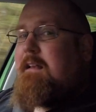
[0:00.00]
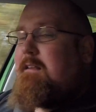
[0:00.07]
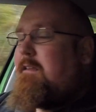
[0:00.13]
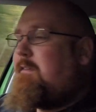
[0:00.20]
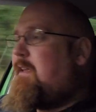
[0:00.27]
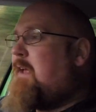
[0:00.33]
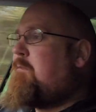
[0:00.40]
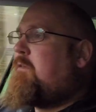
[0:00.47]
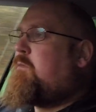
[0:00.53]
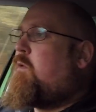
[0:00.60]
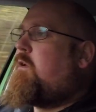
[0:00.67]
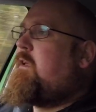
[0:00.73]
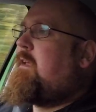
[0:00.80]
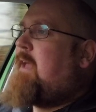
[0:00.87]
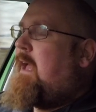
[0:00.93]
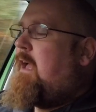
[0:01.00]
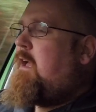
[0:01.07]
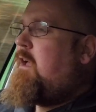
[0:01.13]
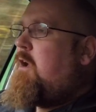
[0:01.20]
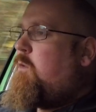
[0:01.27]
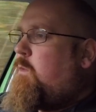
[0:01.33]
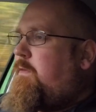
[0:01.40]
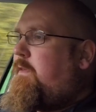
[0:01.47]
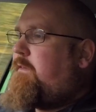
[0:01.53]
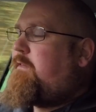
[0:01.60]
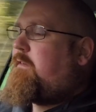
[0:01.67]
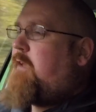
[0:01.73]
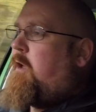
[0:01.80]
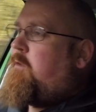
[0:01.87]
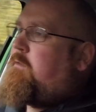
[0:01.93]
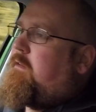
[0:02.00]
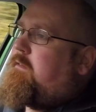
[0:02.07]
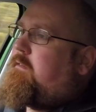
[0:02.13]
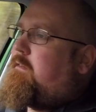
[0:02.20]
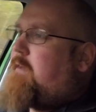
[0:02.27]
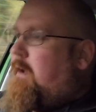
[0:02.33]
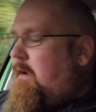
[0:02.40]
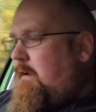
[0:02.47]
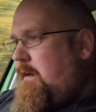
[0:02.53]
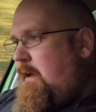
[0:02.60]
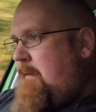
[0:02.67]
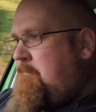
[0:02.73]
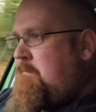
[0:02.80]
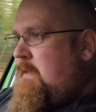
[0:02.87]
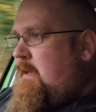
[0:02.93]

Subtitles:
the same as what you get with the Skoda Scala.